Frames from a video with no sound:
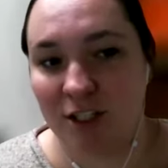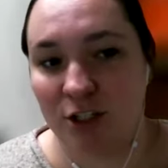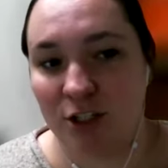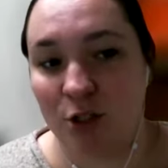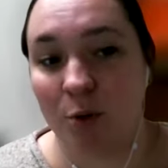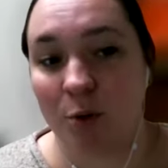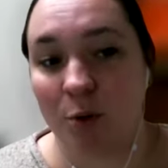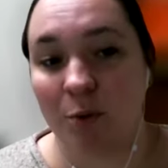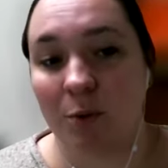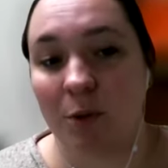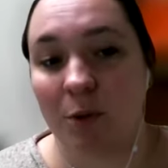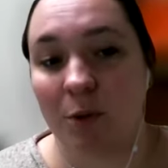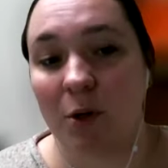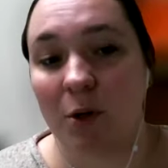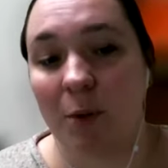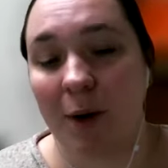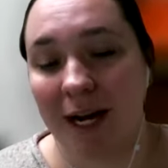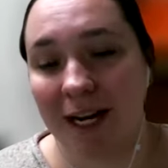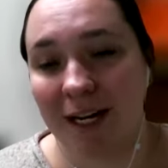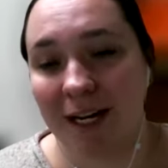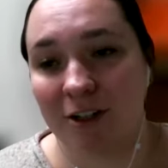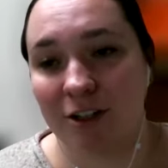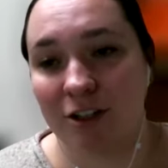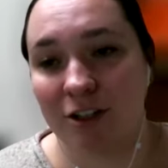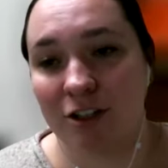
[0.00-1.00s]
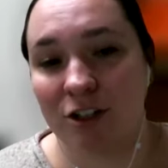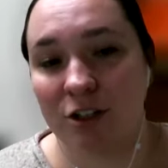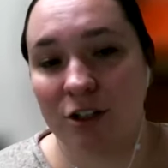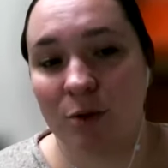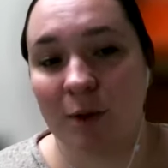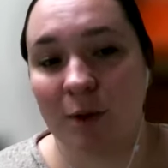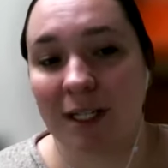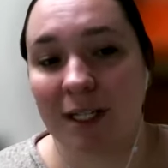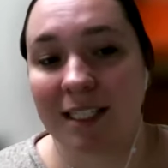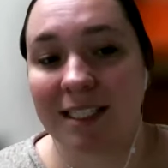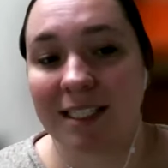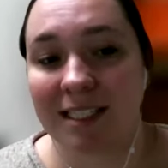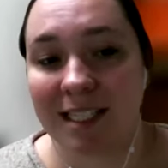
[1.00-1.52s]
You are required
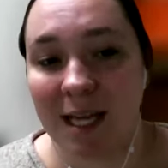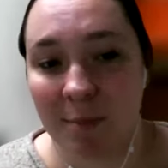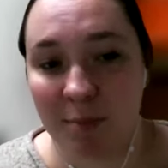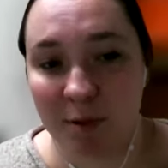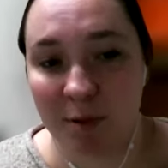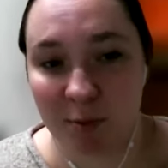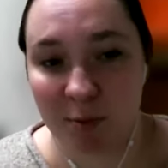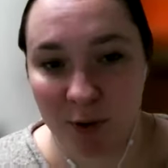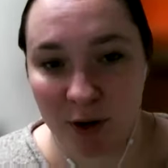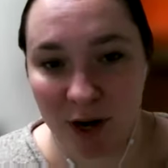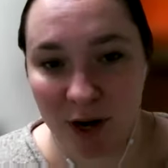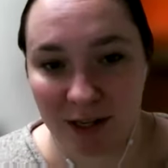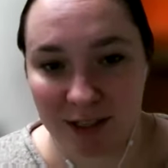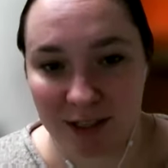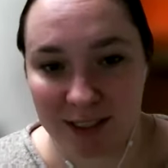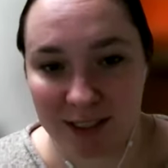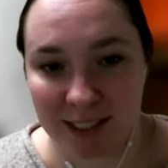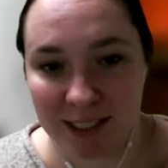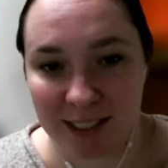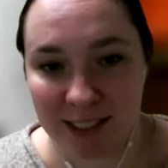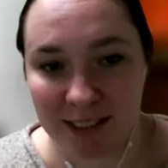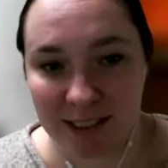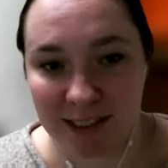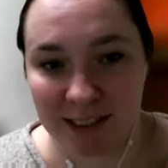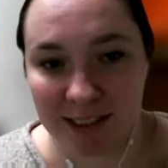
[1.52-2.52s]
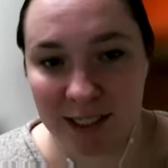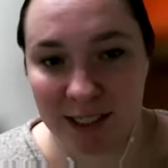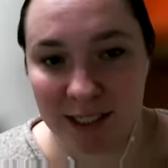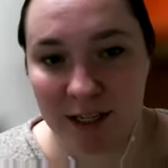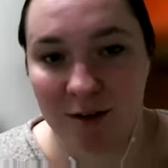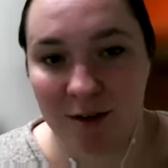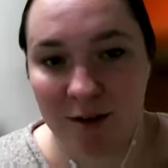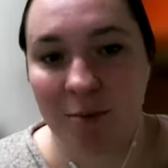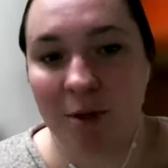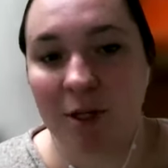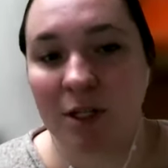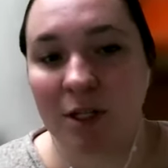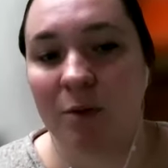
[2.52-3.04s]
to accept proxies,
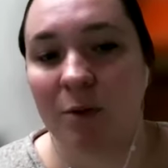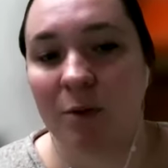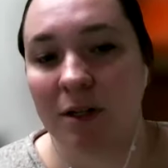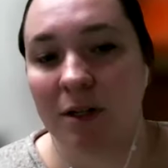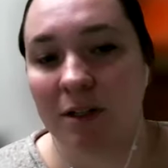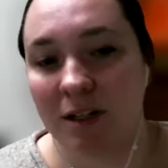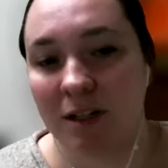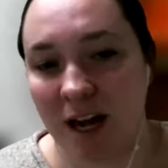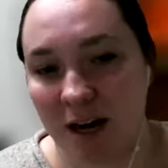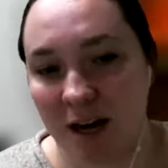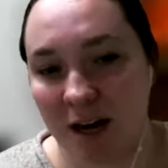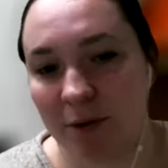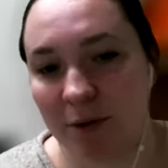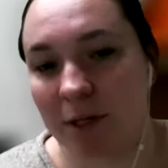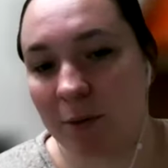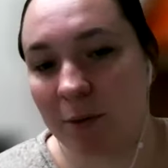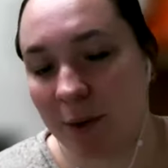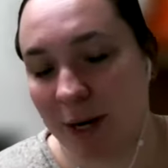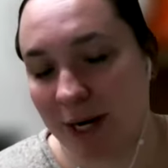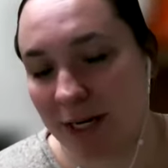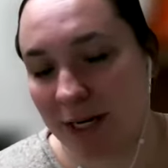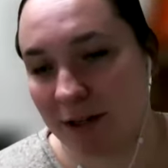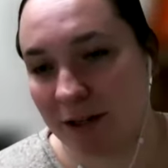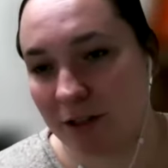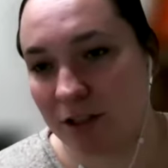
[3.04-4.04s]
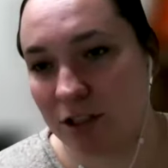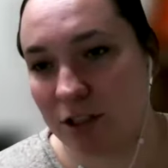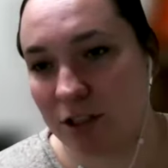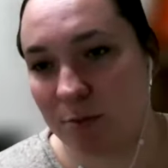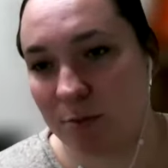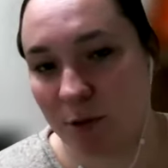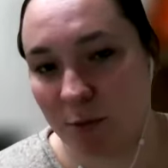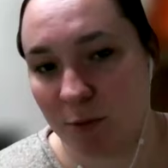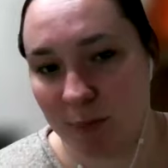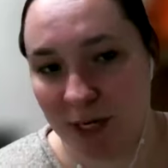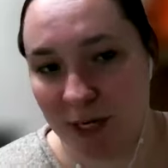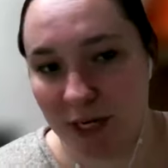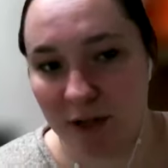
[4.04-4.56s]
but you are not required to
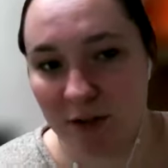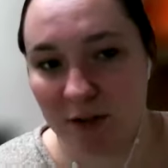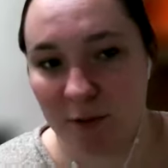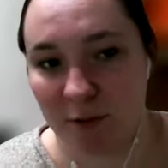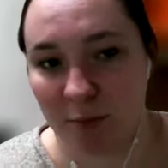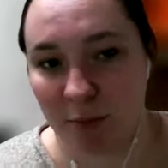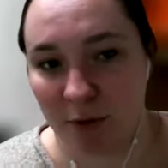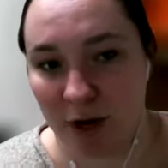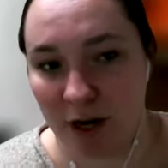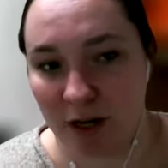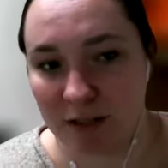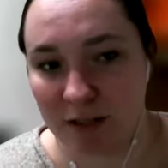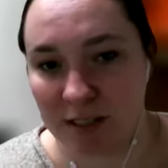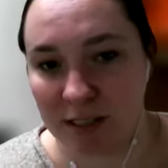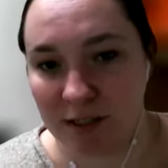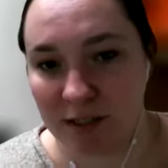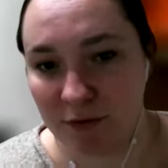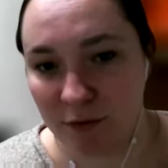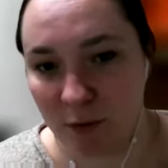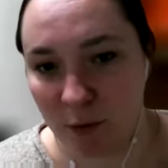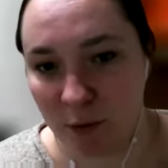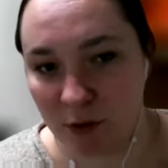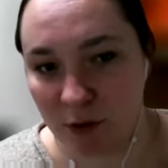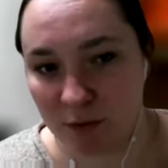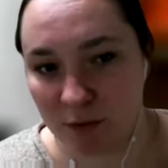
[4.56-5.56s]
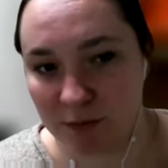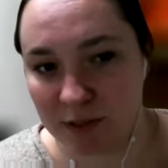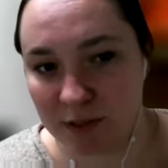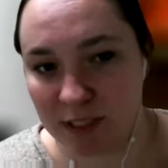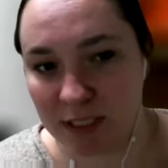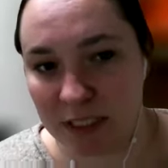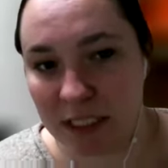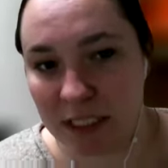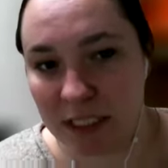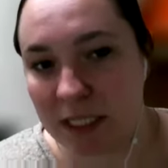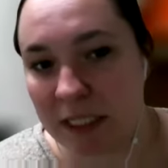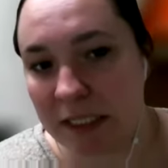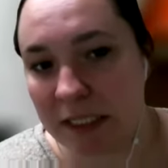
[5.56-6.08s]
prepare the proxy
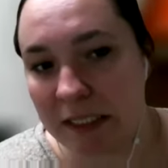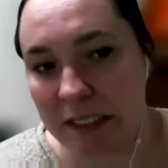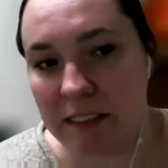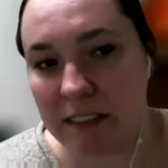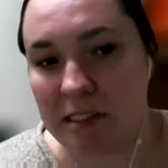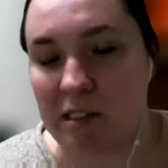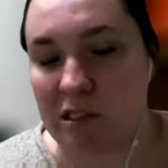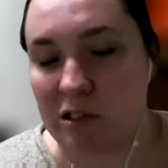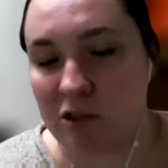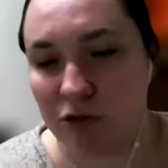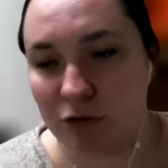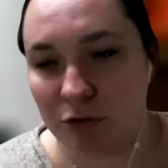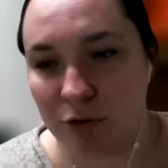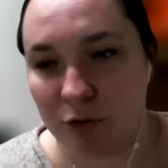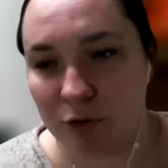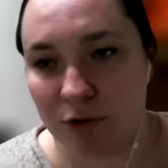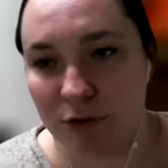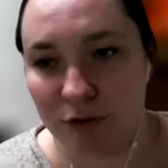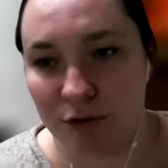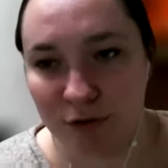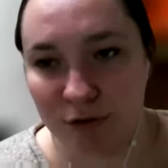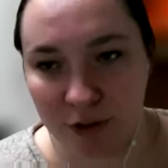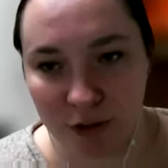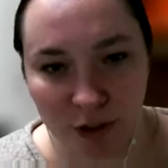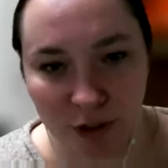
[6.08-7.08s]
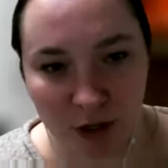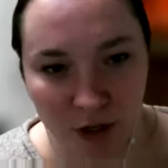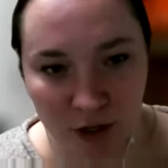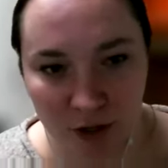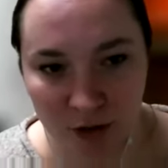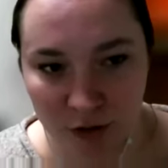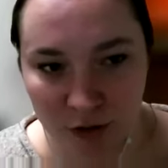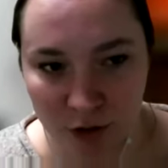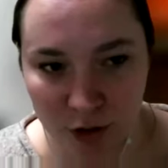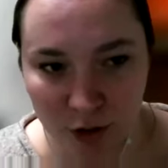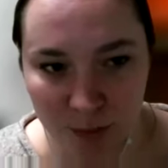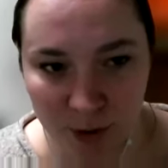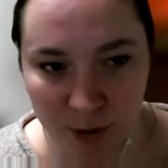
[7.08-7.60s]
forms. This is true for
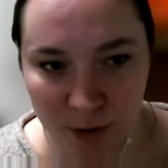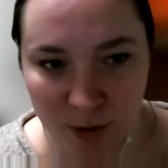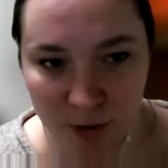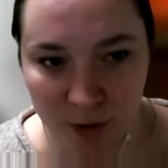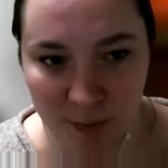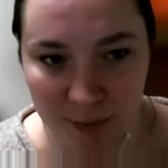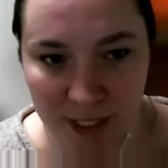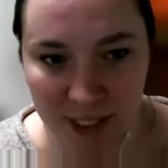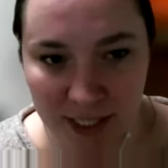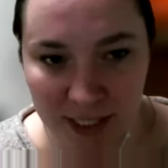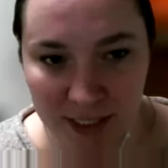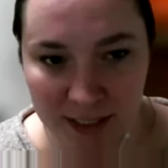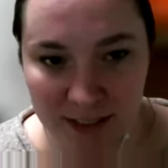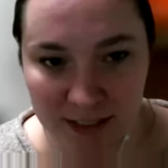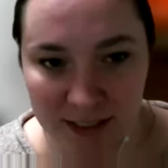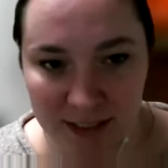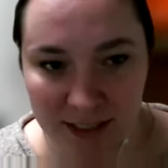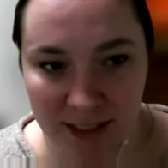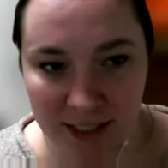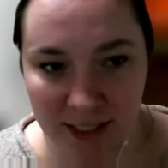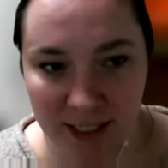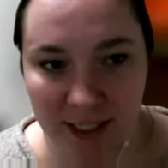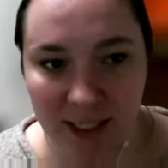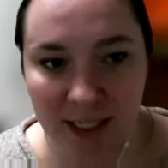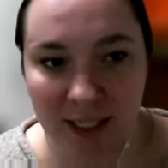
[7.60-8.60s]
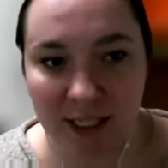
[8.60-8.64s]
all homeowner meetings.